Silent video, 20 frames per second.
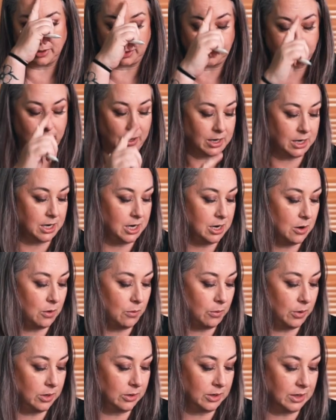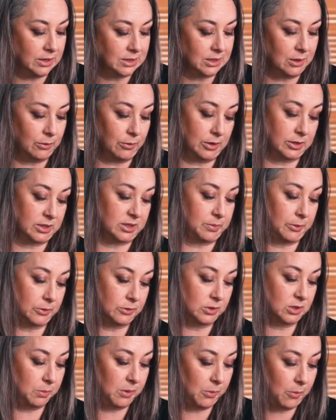like right here, where you can see where it's
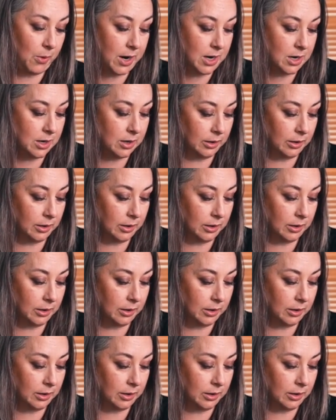supposed to be white.